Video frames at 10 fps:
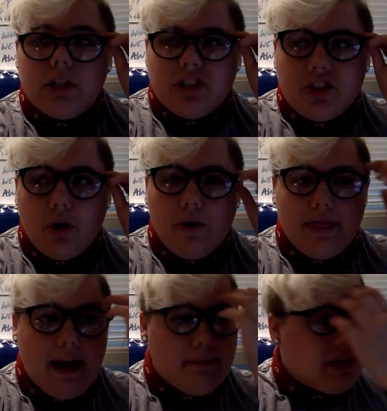So
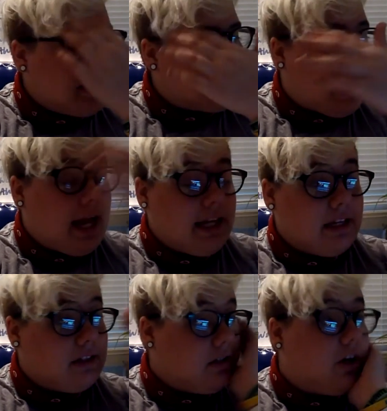that means I
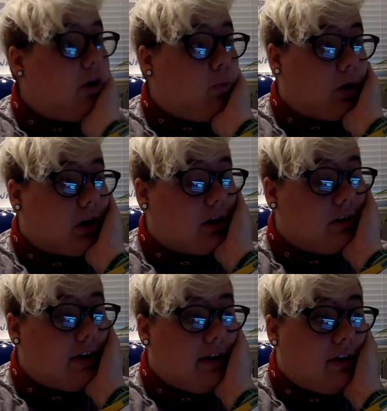can work
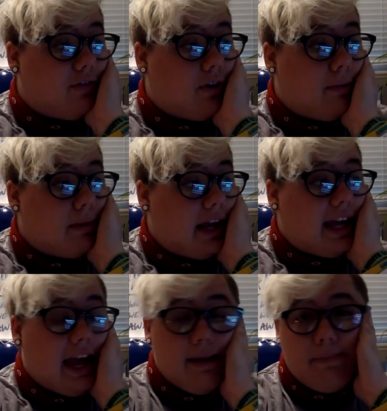from
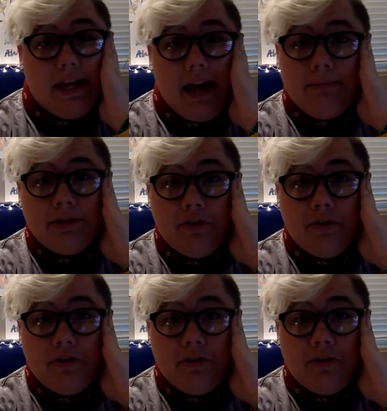like 8 p.m.